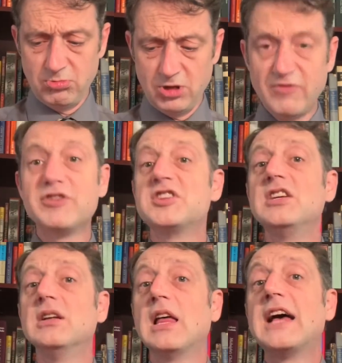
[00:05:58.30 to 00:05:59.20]

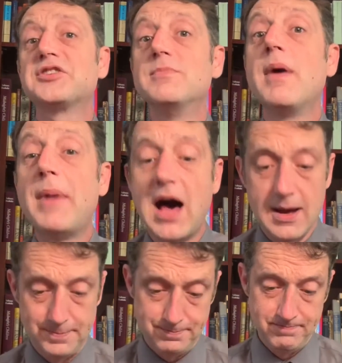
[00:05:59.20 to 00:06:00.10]
Facile asked Mama,
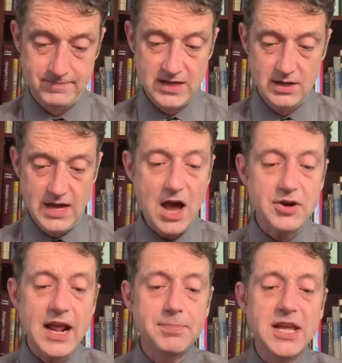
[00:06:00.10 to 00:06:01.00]
how can
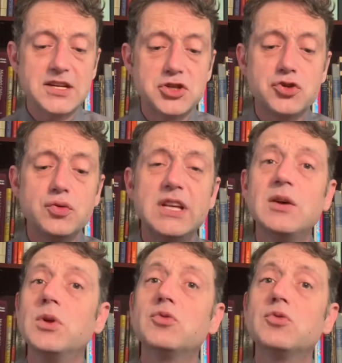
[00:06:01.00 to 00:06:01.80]
I plant a tree that will grow